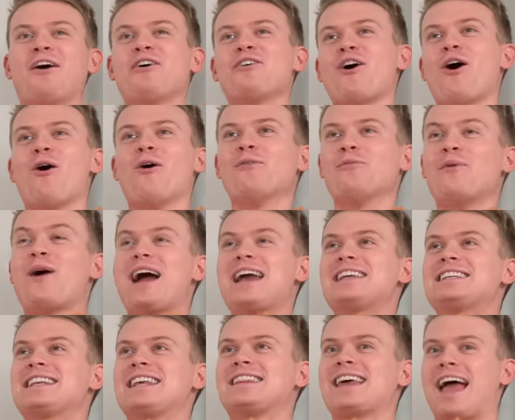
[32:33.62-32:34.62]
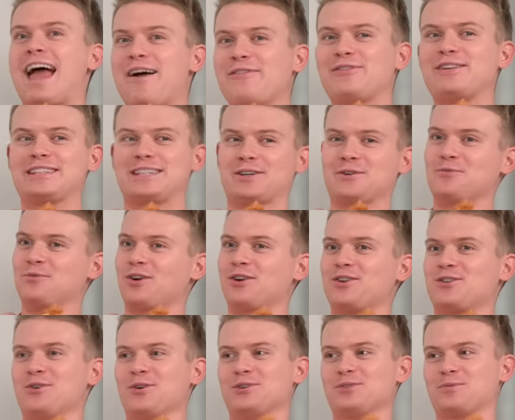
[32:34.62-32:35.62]
why is it that every single one of
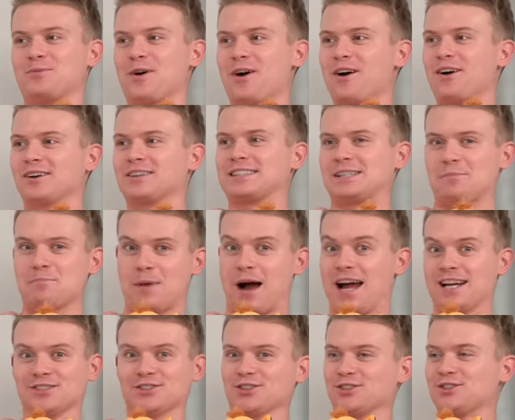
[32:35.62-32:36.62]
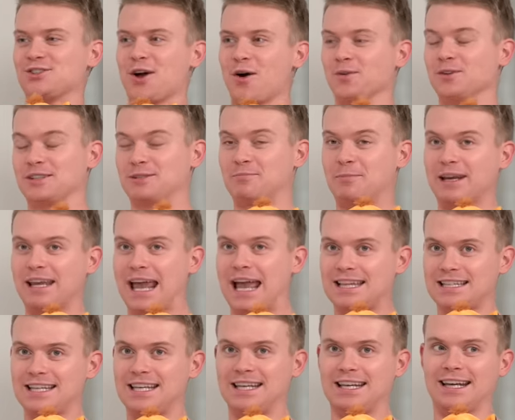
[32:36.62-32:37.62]
yours works and mine just don't?
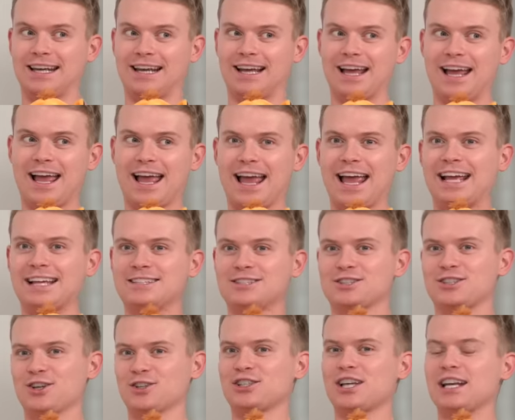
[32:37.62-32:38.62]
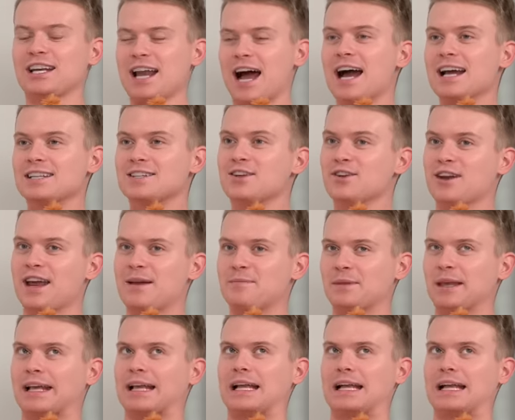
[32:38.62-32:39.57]
Spaghetti is such a nicer name than